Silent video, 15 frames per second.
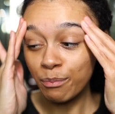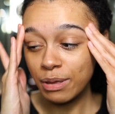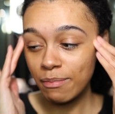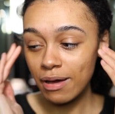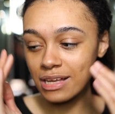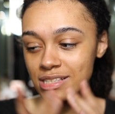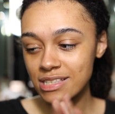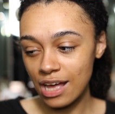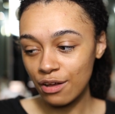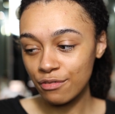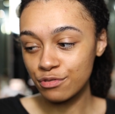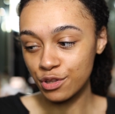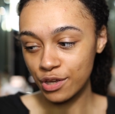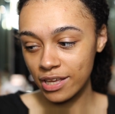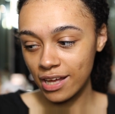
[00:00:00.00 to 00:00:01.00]
Me
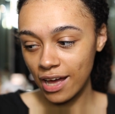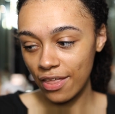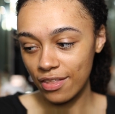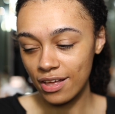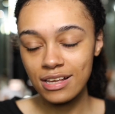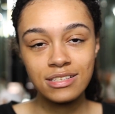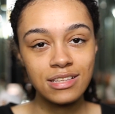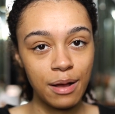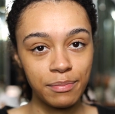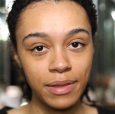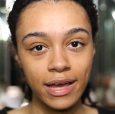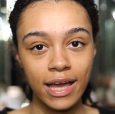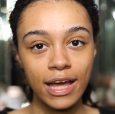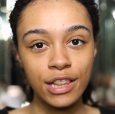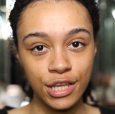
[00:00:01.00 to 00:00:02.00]
myself looking at this, I'm
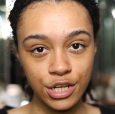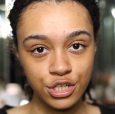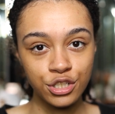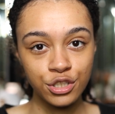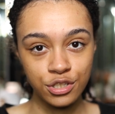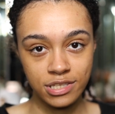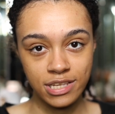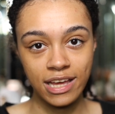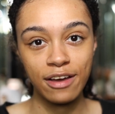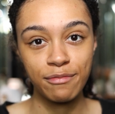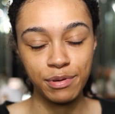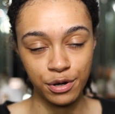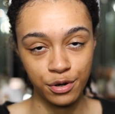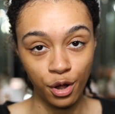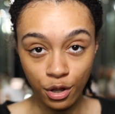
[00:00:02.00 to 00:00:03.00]
like, it literally looks like
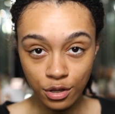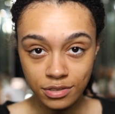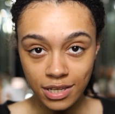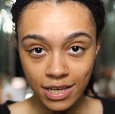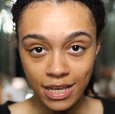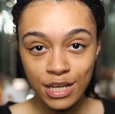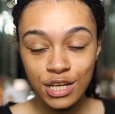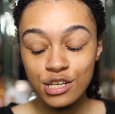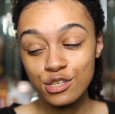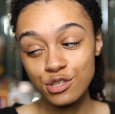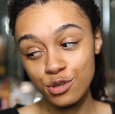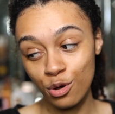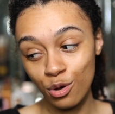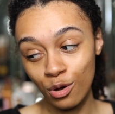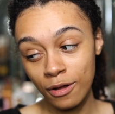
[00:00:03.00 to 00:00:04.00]
I've been on holiday.
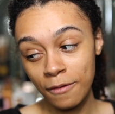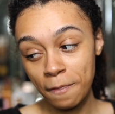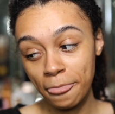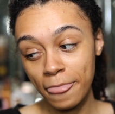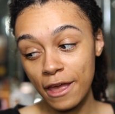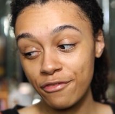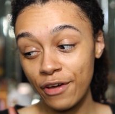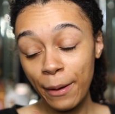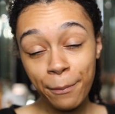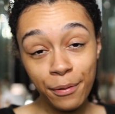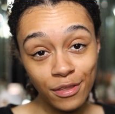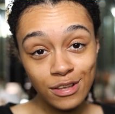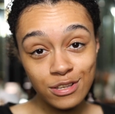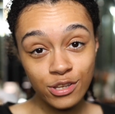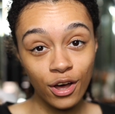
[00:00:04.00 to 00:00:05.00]
So if I
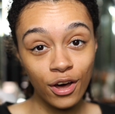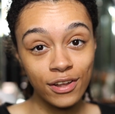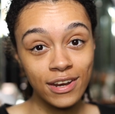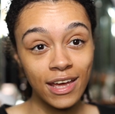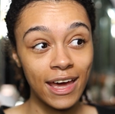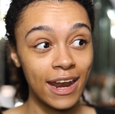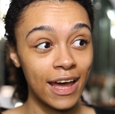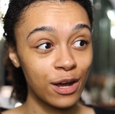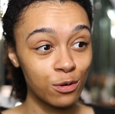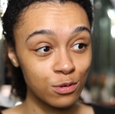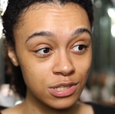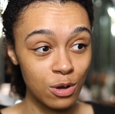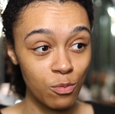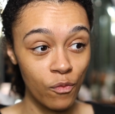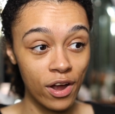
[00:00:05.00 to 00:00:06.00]
put this on and I go
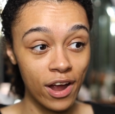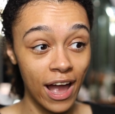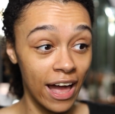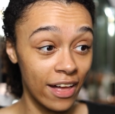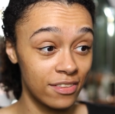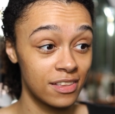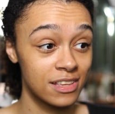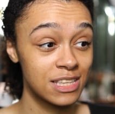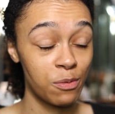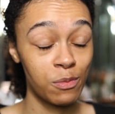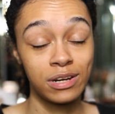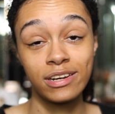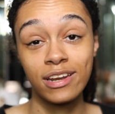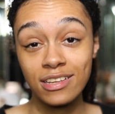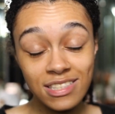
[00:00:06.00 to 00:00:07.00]
somewhere and
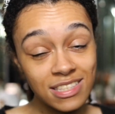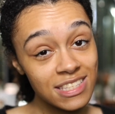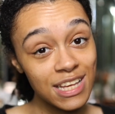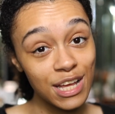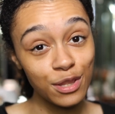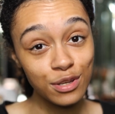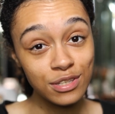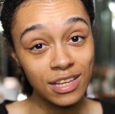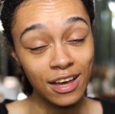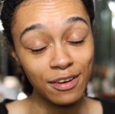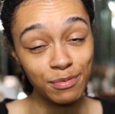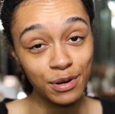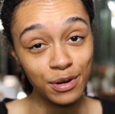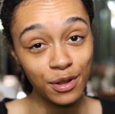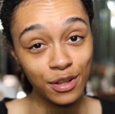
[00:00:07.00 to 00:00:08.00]
someone doesn't say it looks like
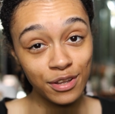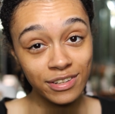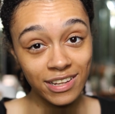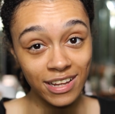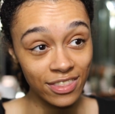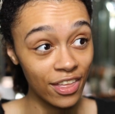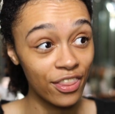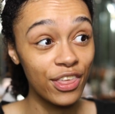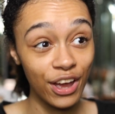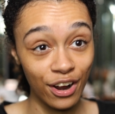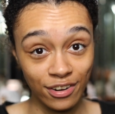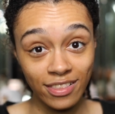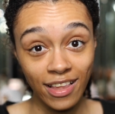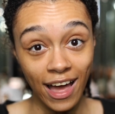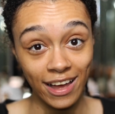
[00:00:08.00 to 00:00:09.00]
I've been on holiday, then they
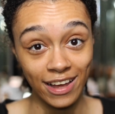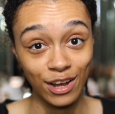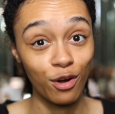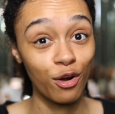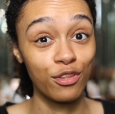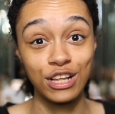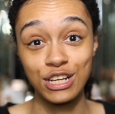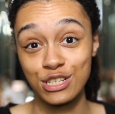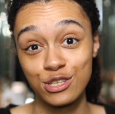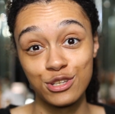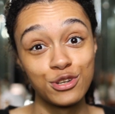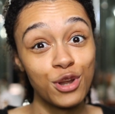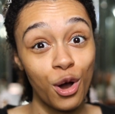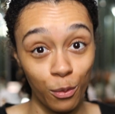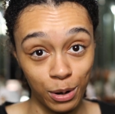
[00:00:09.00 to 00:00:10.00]
are lying or they just
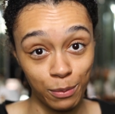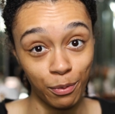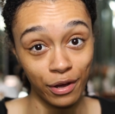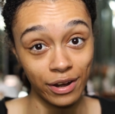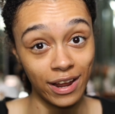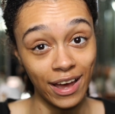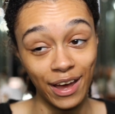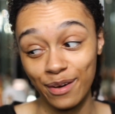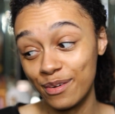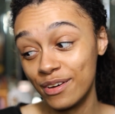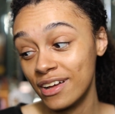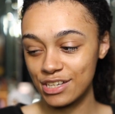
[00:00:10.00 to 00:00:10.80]
did not want to point it out.